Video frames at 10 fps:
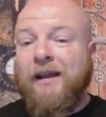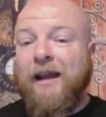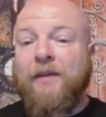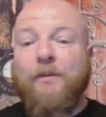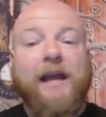
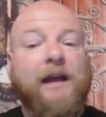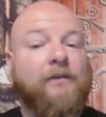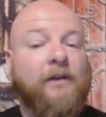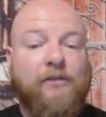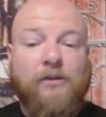and then we
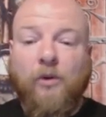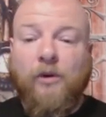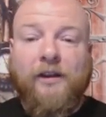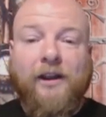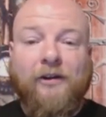have a few more
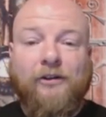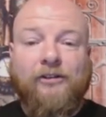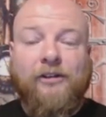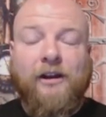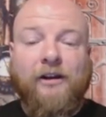of the
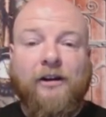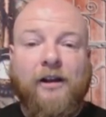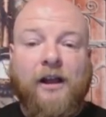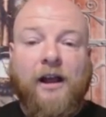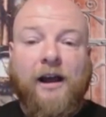characters here.
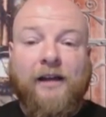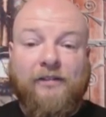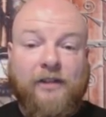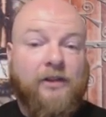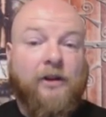Uh,
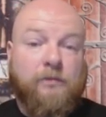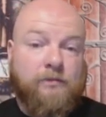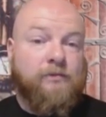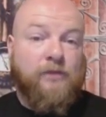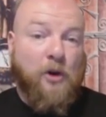they're,
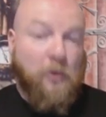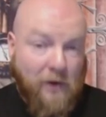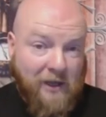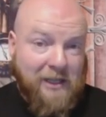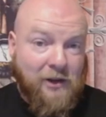they're
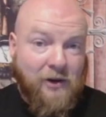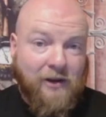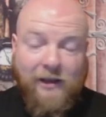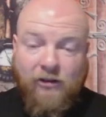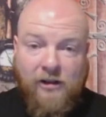really good,
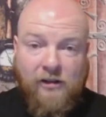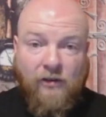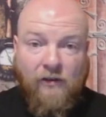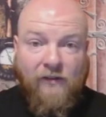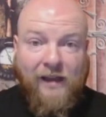like she's
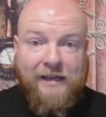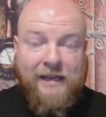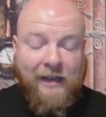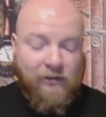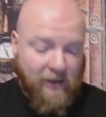
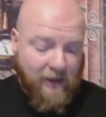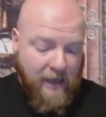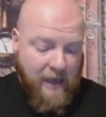fantastic.